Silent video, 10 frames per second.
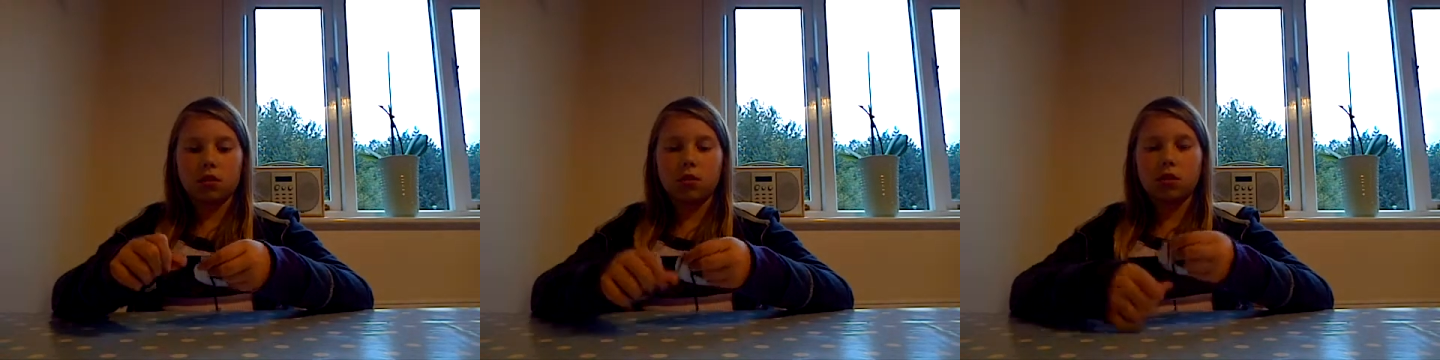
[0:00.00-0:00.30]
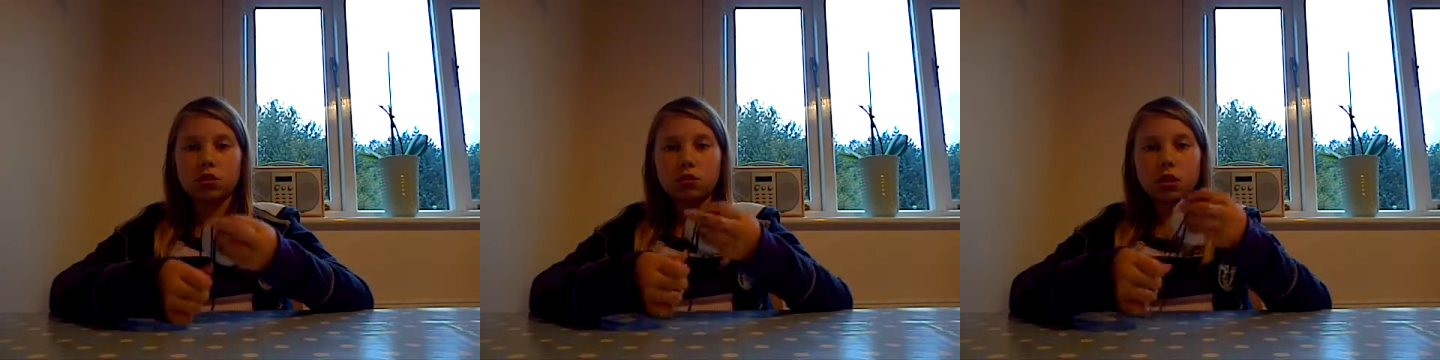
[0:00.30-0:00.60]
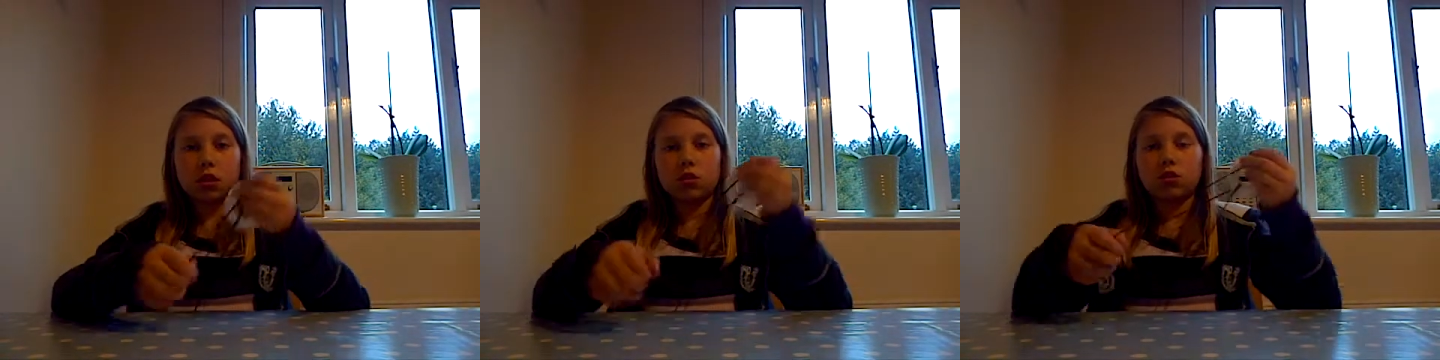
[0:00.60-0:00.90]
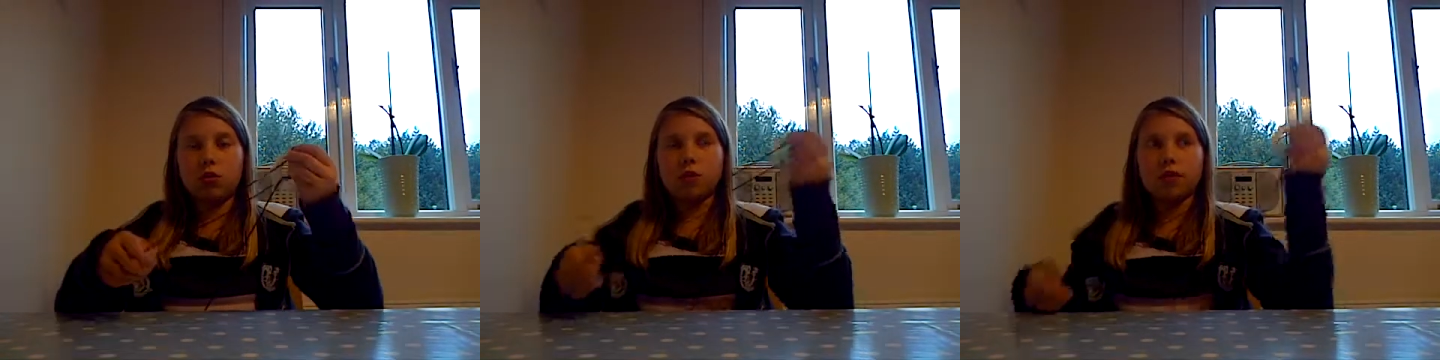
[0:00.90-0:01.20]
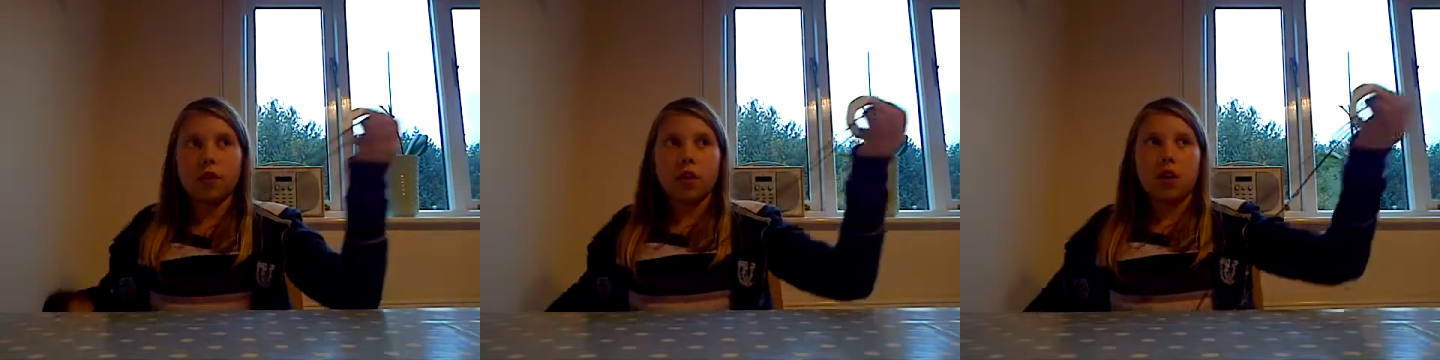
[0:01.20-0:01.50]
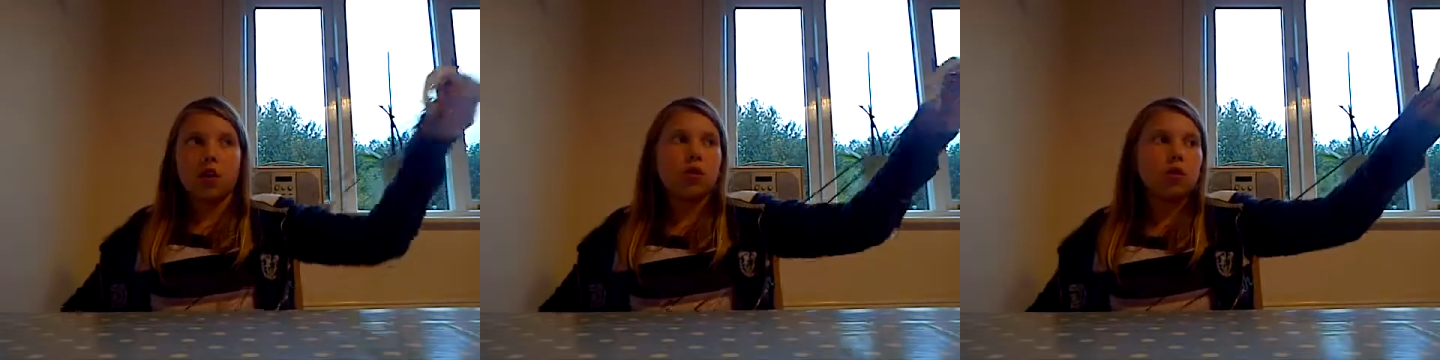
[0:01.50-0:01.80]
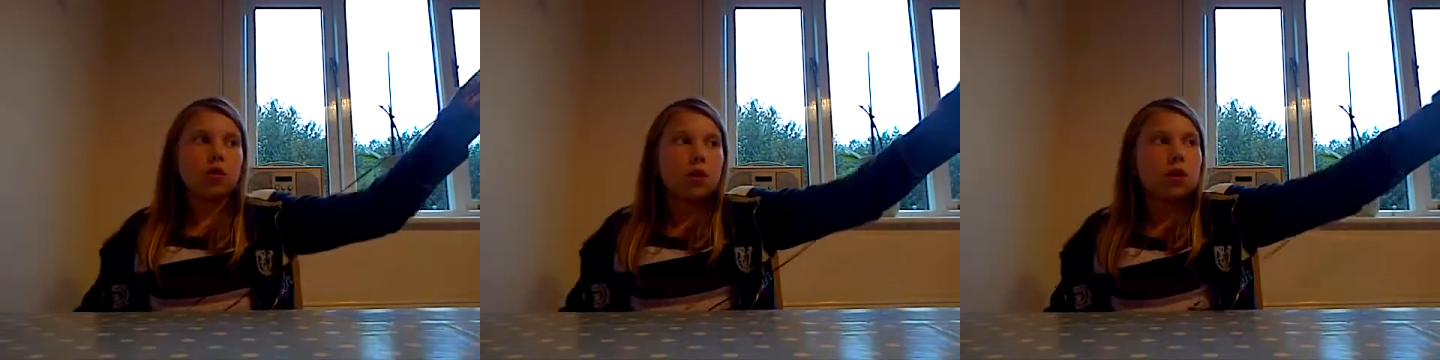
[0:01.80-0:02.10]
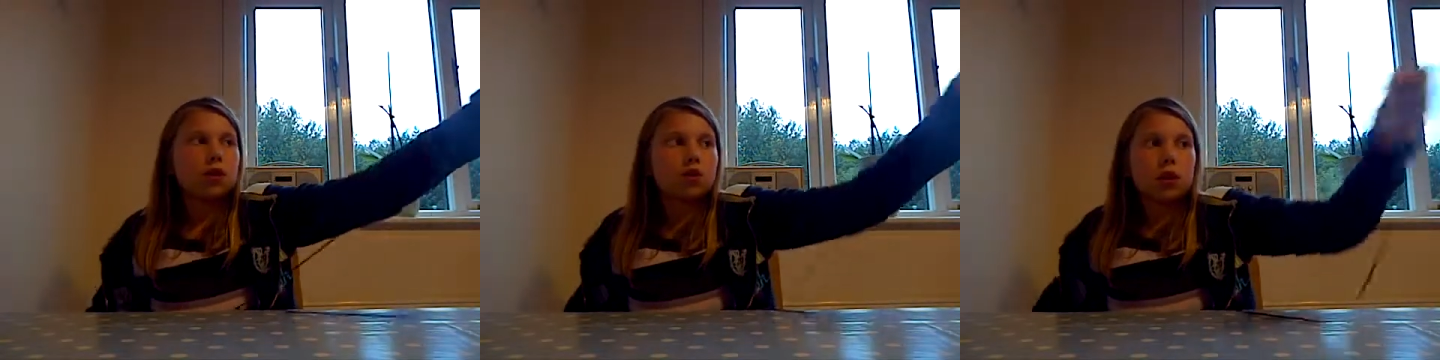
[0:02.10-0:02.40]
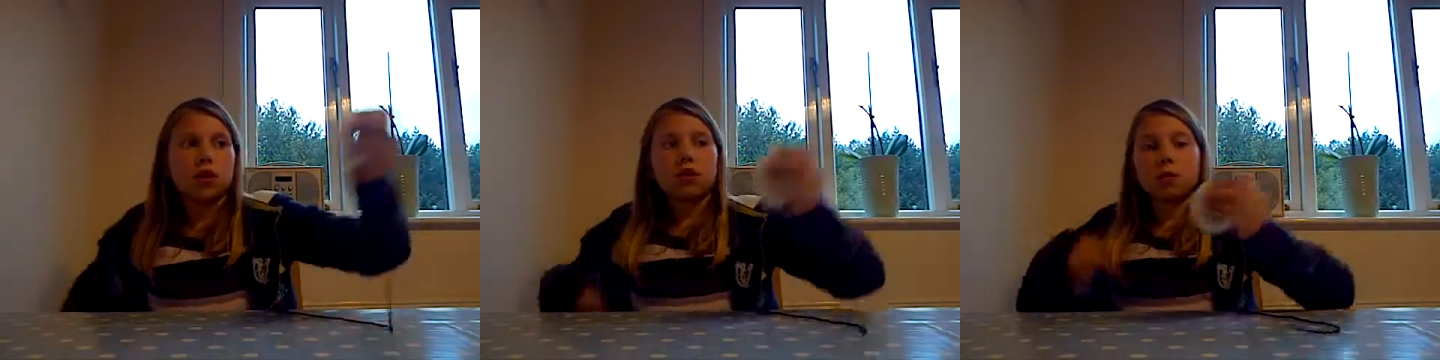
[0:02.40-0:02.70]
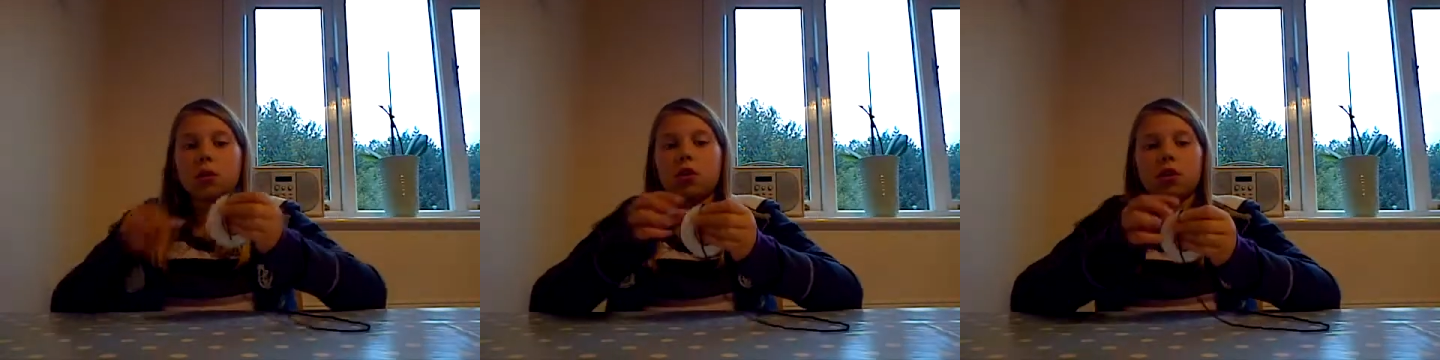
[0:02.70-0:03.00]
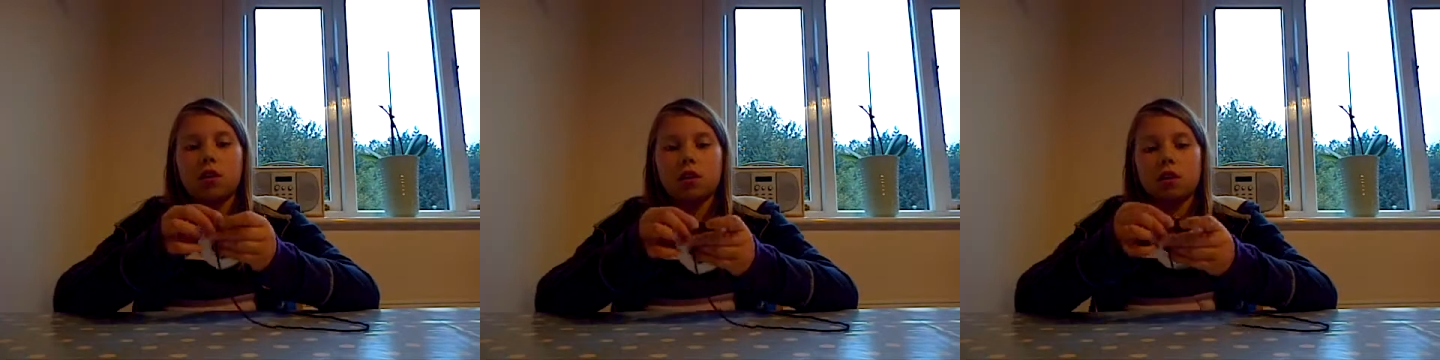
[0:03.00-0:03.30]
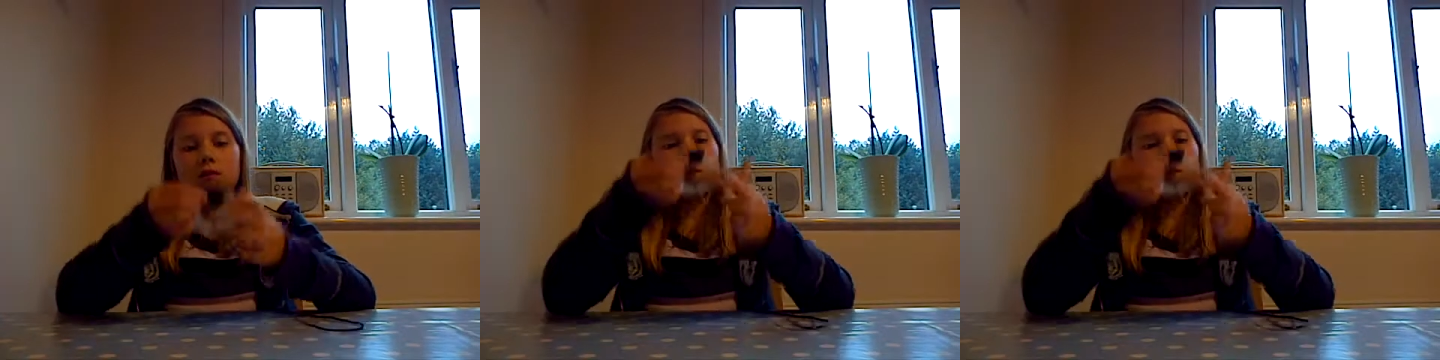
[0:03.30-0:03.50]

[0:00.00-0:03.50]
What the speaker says: once you've done it all, you'll know when it's finished by, if